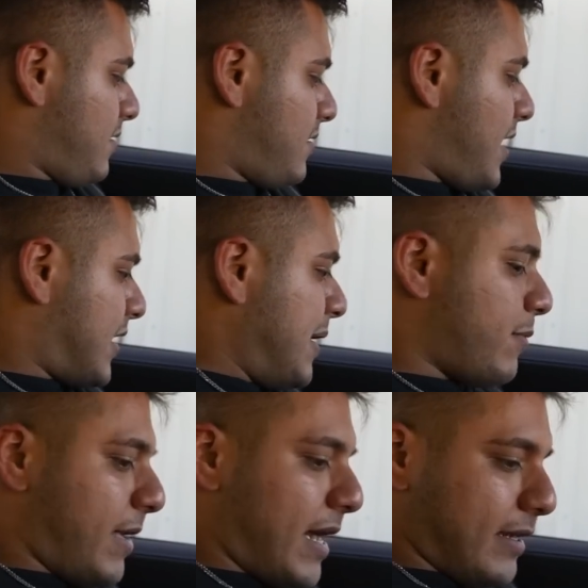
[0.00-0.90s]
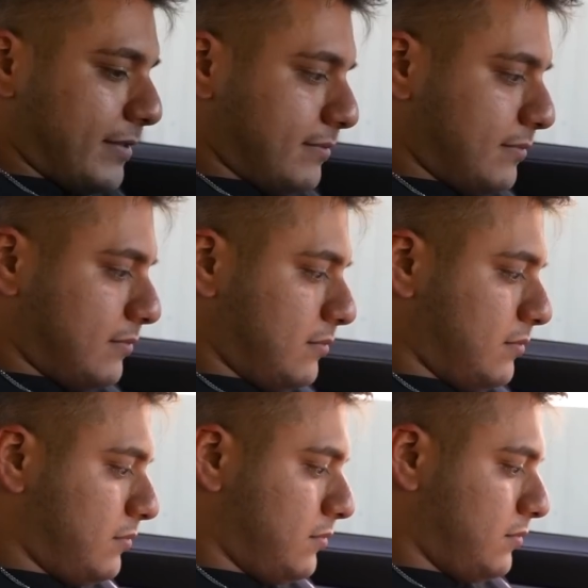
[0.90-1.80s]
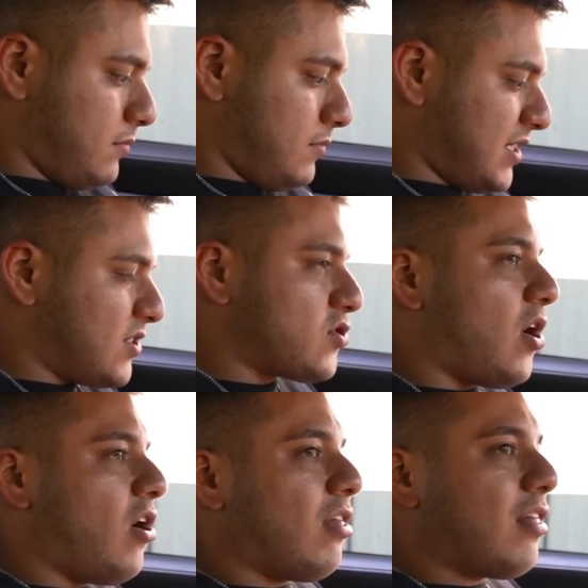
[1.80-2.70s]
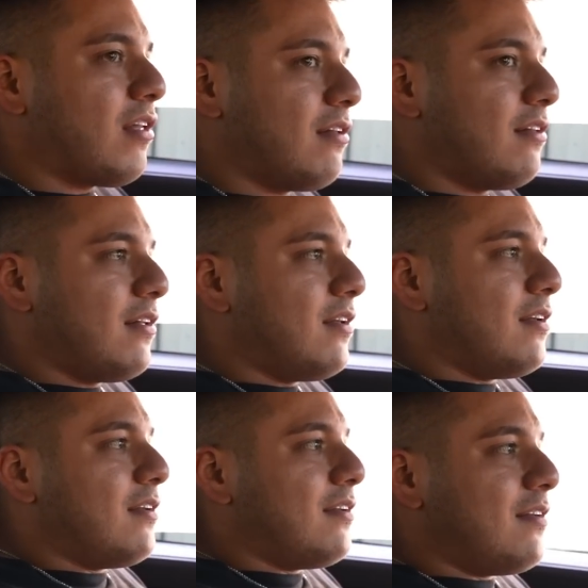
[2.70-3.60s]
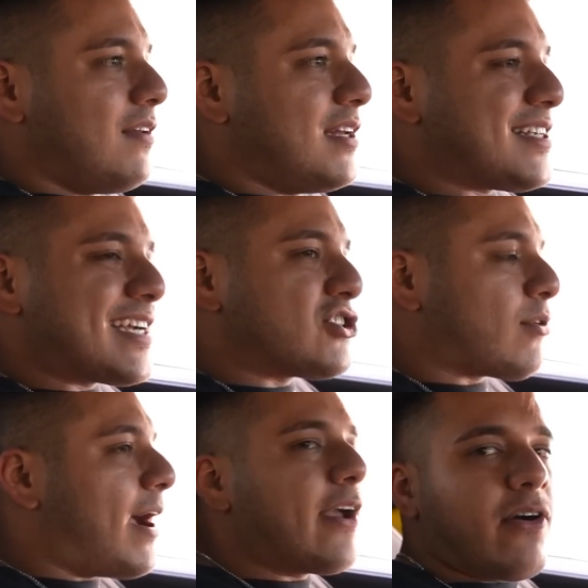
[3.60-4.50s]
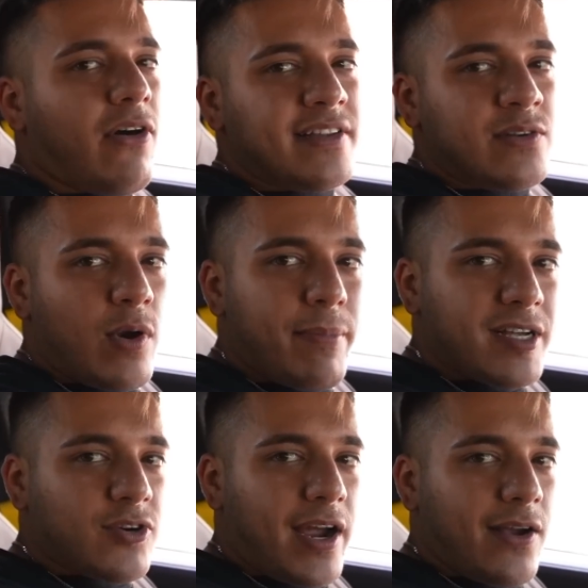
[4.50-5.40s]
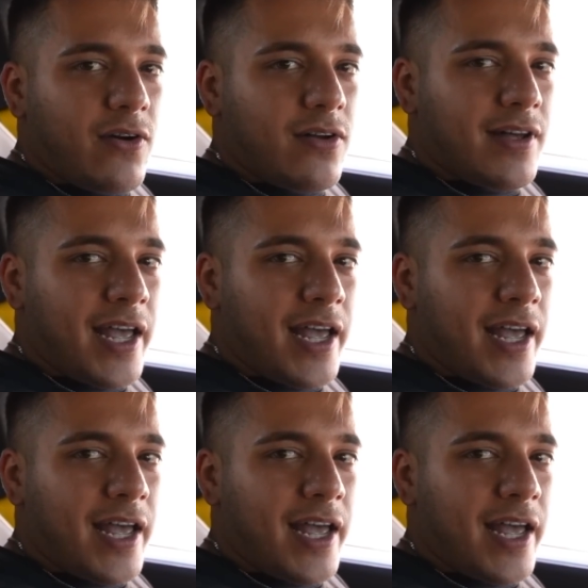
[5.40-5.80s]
Now keep in mind, this is all, it's like a triangle. I did one big triangle.